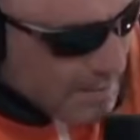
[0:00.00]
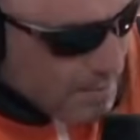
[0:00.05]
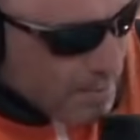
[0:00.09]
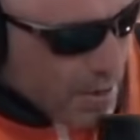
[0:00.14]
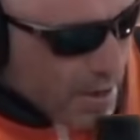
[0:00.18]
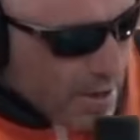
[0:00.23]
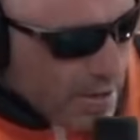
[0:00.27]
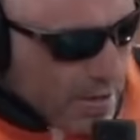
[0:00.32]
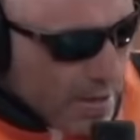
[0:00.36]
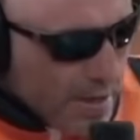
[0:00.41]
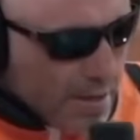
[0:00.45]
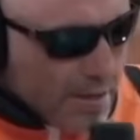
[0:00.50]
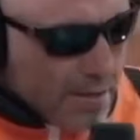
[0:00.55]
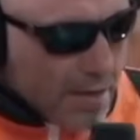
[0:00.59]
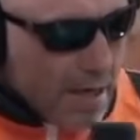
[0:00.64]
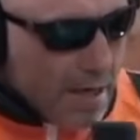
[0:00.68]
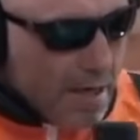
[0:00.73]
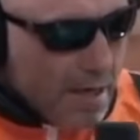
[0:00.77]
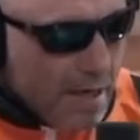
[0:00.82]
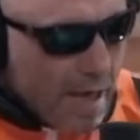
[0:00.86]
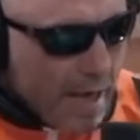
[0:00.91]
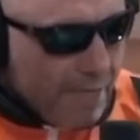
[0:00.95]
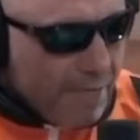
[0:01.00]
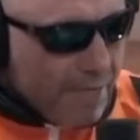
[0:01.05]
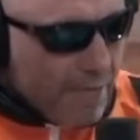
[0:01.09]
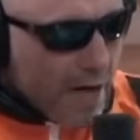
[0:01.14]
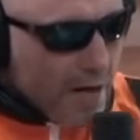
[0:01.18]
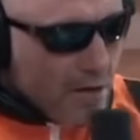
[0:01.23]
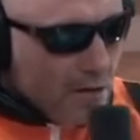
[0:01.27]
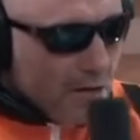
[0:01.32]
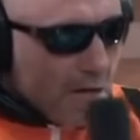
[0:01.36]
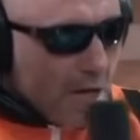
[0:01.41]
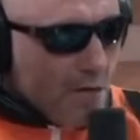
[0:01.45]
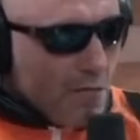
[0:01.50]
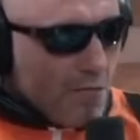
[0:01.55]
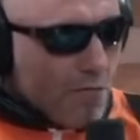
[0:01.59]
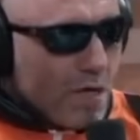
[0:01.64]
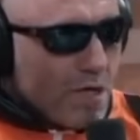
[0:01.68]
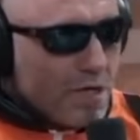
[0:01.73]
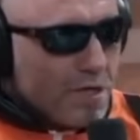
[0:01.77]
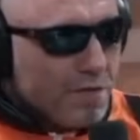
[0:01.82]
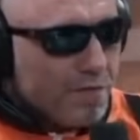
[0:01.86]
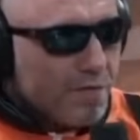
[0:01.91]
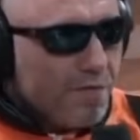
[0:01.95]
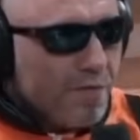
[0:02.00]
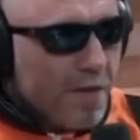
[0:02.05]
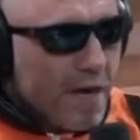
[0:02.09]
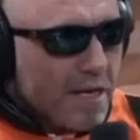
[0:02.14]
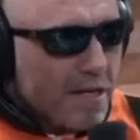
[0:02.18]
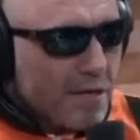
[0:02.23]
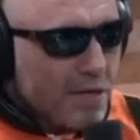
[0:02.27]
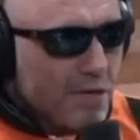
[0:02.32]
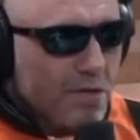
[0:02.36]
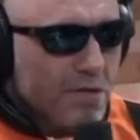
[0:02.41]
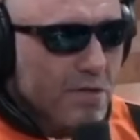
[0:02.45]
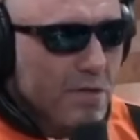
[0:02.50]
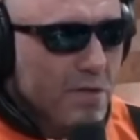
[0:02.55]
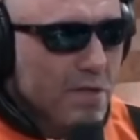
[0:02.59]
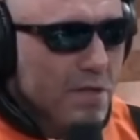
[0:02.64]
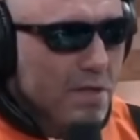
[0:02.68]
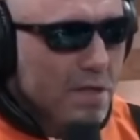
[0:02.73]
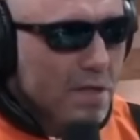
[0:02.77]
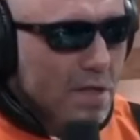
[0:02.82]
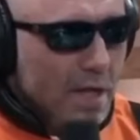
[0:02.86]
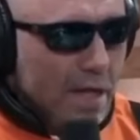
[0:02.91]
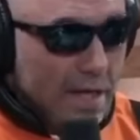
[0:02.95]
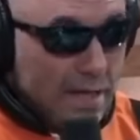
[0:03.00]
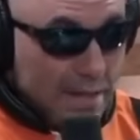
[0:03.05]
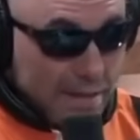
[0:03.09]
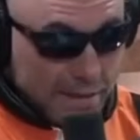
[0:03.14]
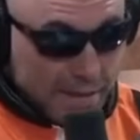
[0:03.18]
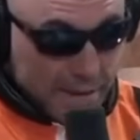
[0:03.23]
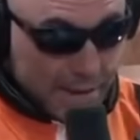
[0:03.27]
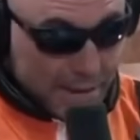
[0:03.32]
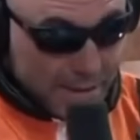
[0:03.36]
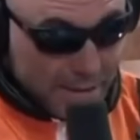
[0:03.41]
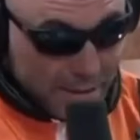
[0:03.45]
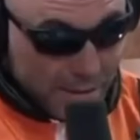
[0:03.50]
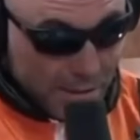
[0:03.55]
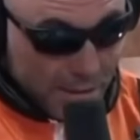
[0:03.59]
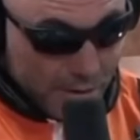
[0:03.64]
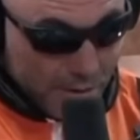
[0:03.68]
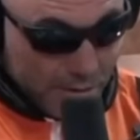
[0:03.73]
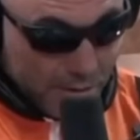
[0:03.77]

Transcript: button? Like, uh, I follow a lot of Russian fighters, oh. and they, you know,